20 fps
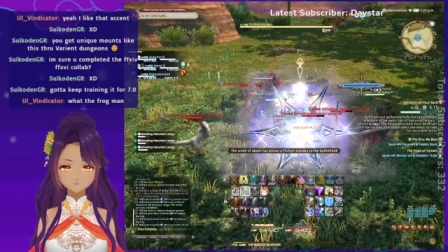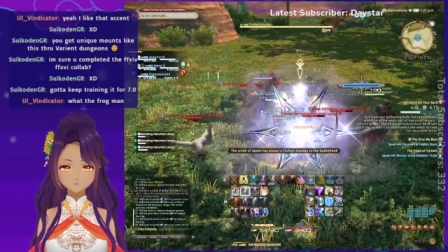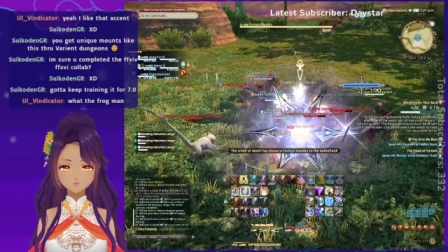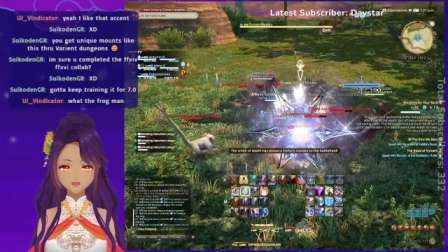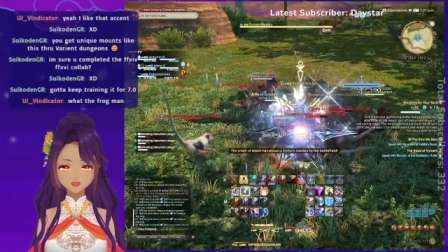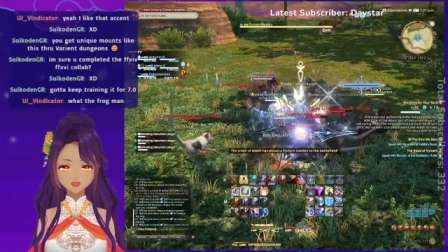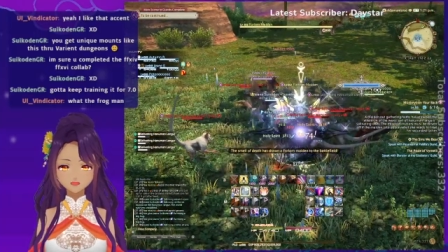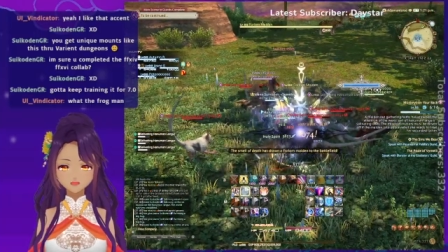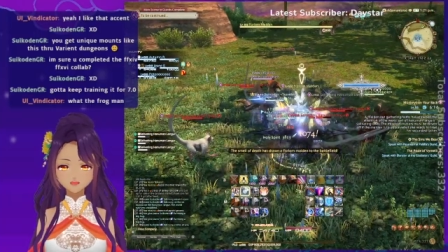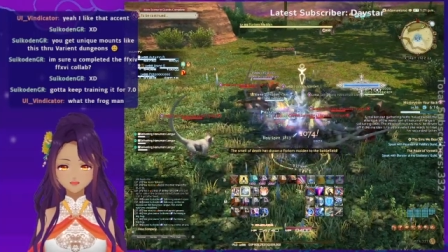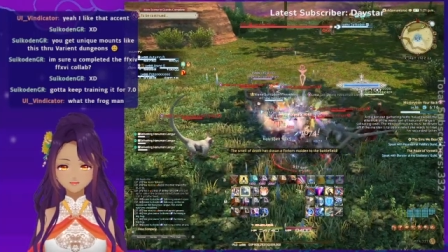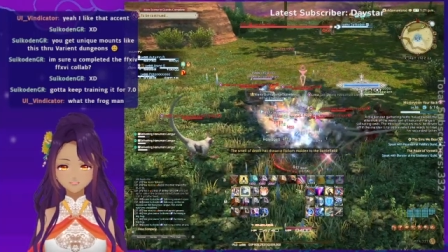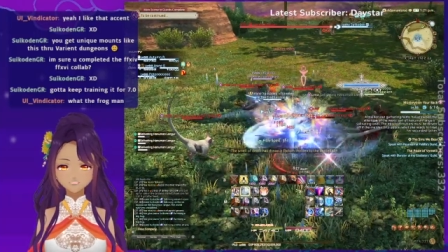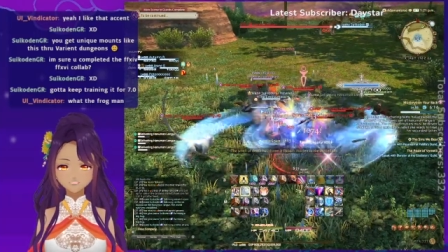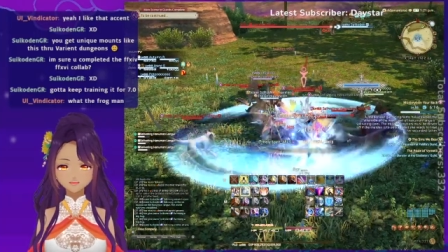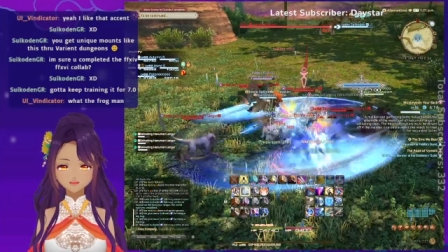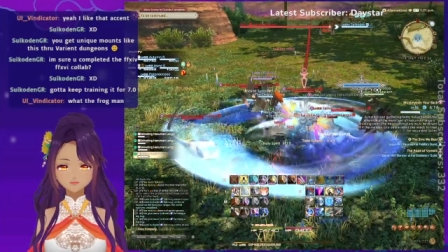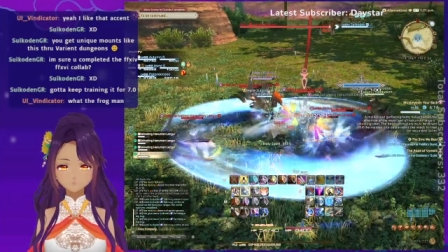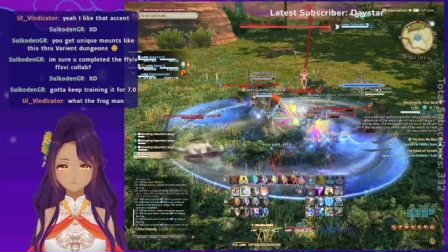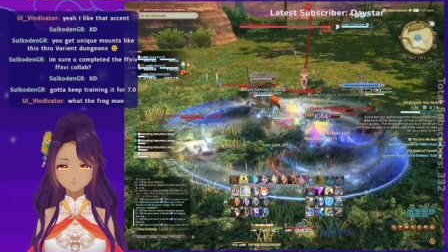Okay.
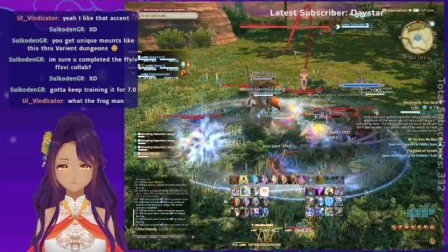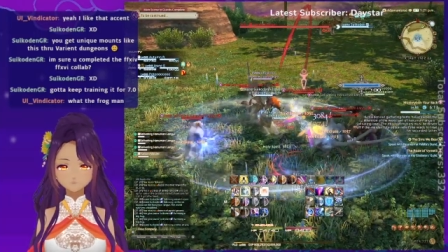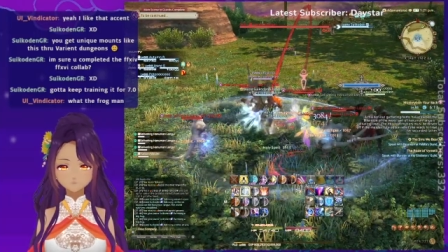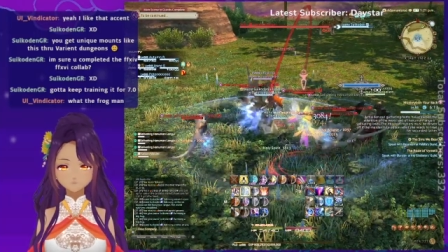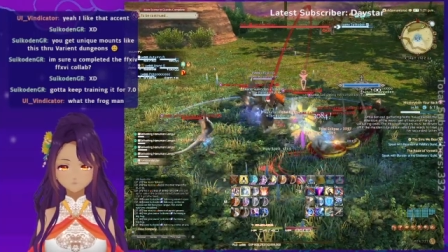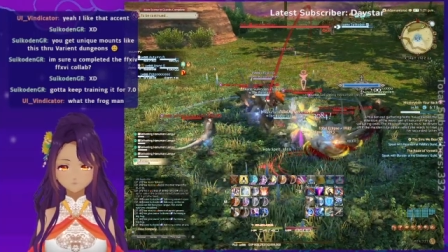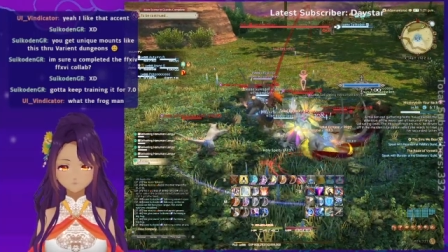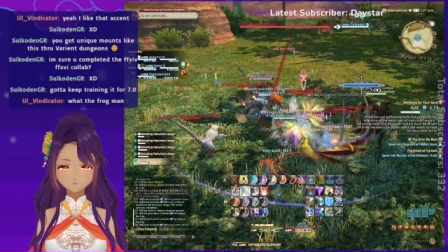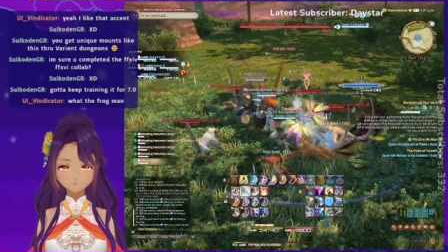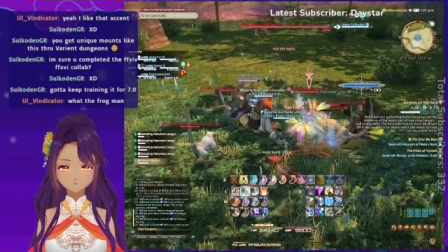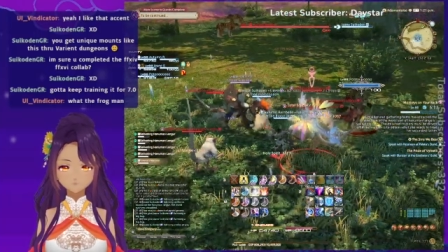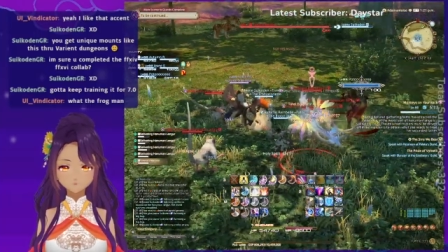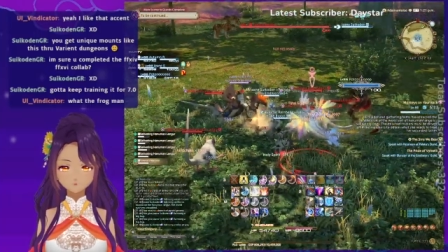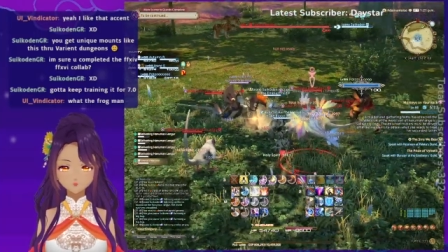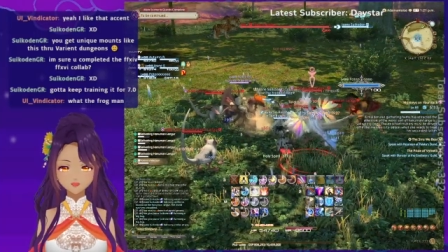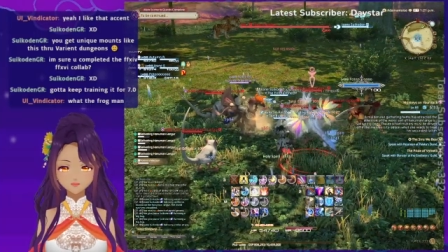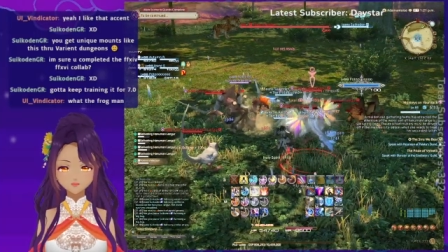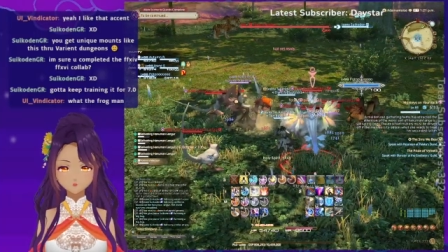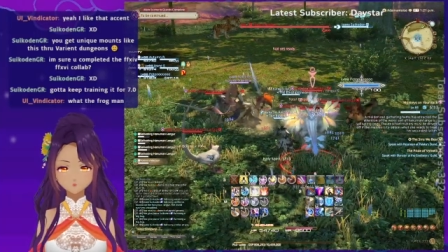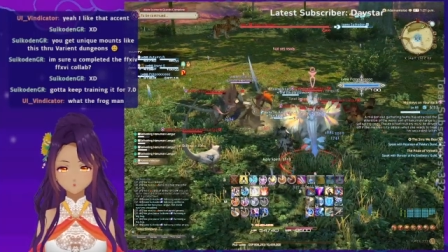
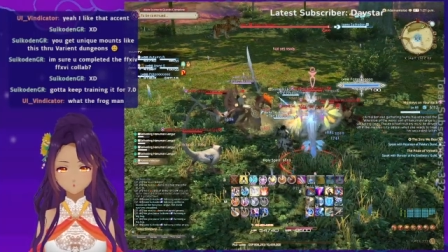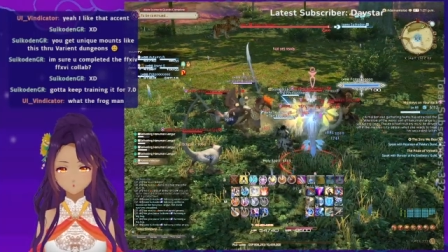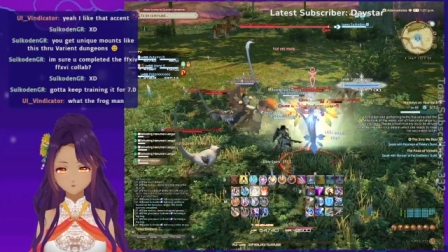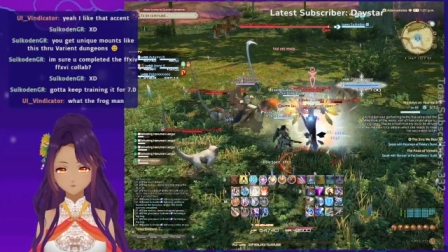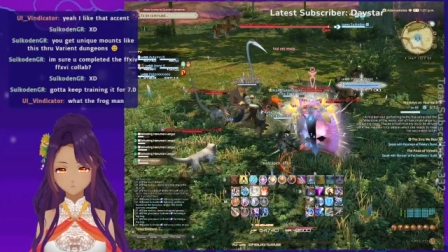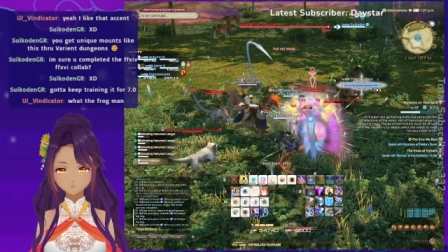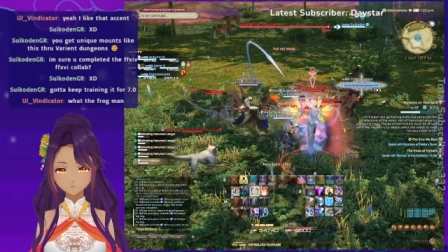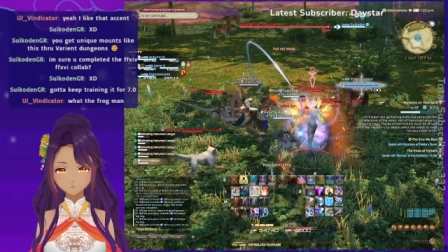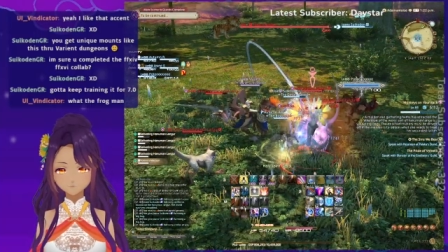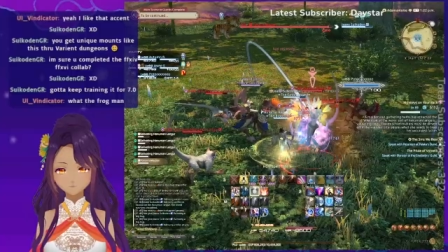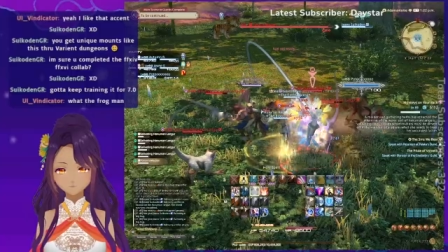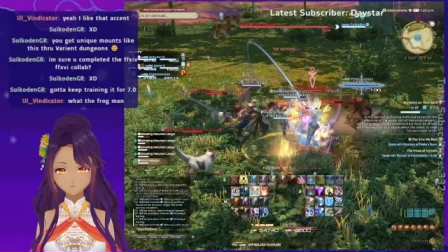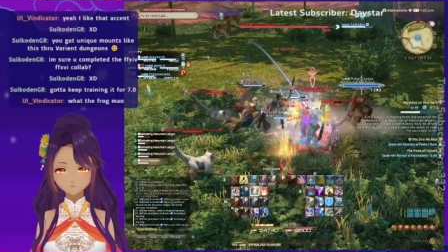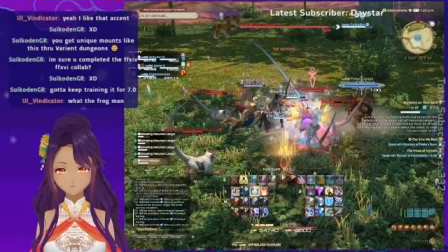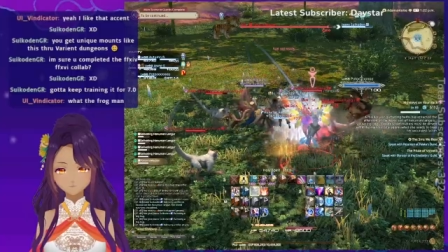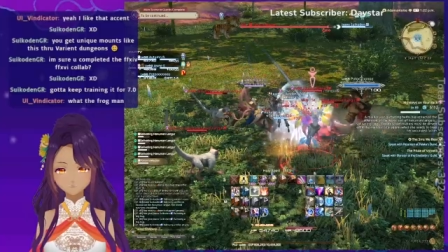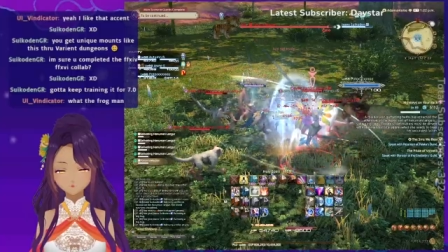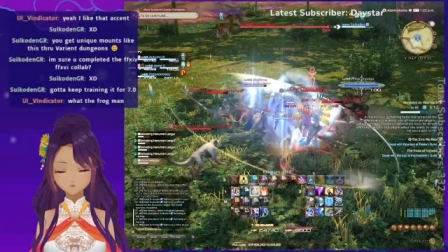What is this?